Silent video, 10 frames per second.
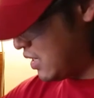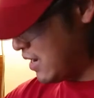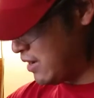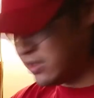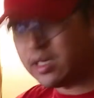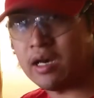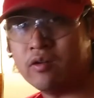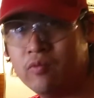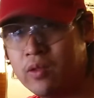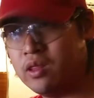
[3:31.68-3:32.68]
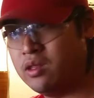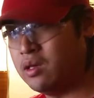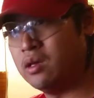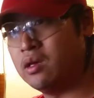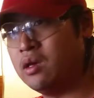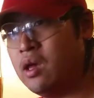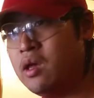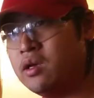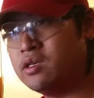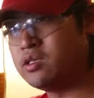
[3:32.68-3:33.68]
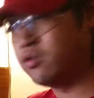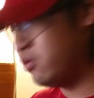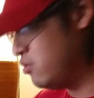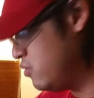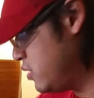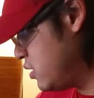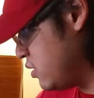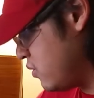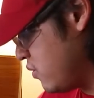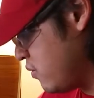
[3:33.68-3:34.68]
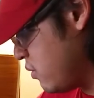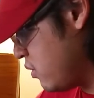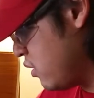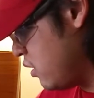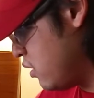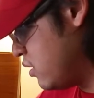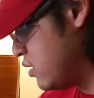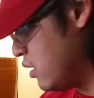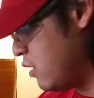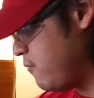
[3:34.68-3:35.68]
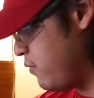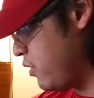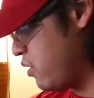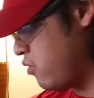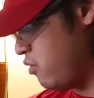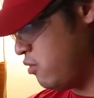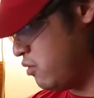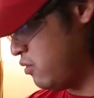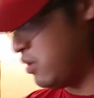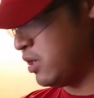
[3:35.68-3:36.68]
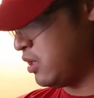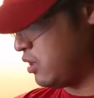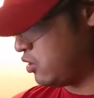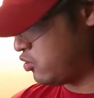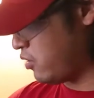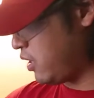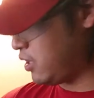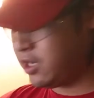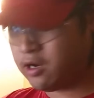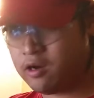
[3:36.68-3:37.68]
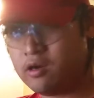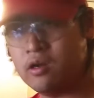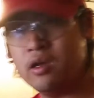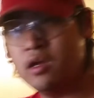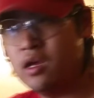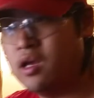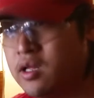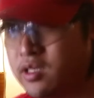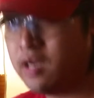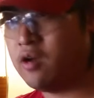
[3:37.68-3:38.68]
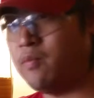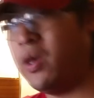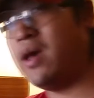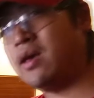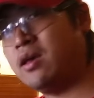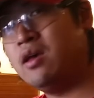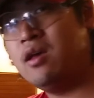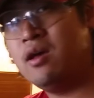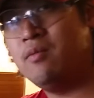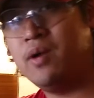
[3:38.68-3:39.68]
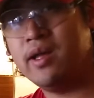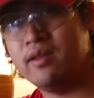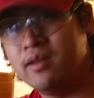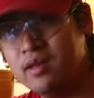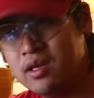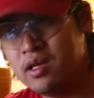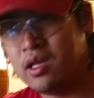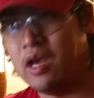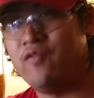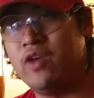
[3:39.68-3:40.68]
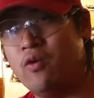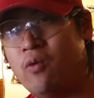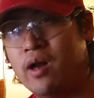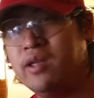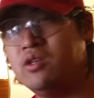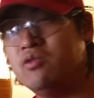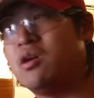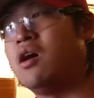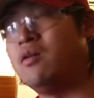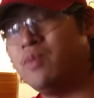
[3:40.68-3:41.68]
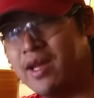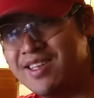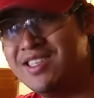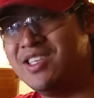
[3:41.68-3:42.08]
tie it down with the screws on this through the tray here. Take your pick. But if you want to do complex